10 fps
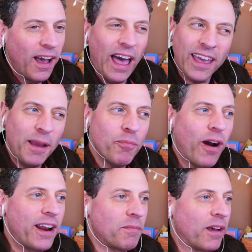I
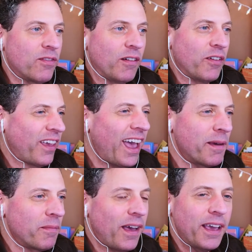prided myself. I was
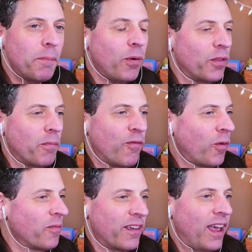like, I can pull the
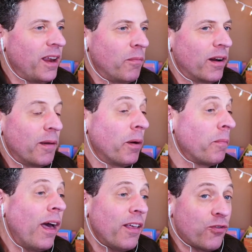performance out of anybody.
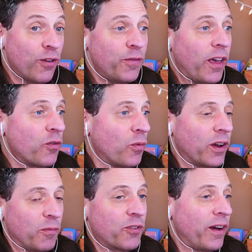But truthfully, I was
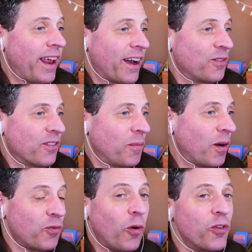working with great actors. I mean, I
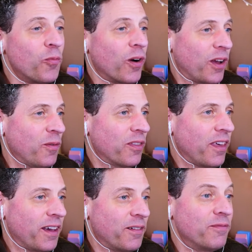was always working with
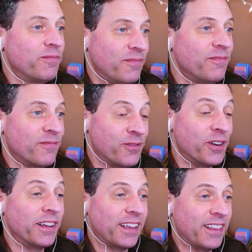like
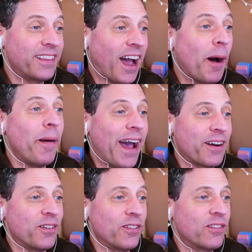really top
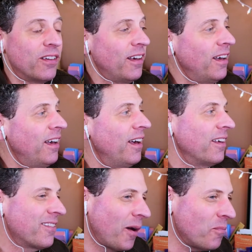actors. Mm-hmm.
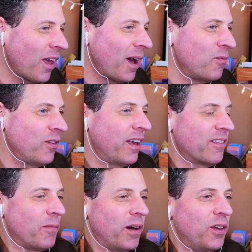Sometimes you get
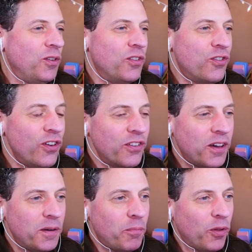somebody who you just
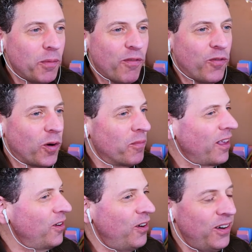couldn't pull the performance.
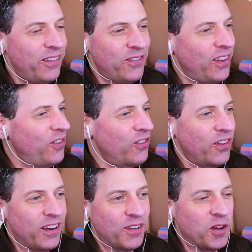They just
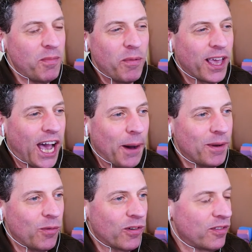couldn't do it. Maybe
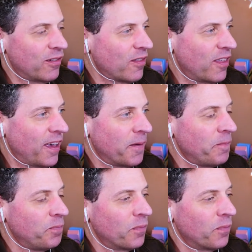comedy wasn't their thing.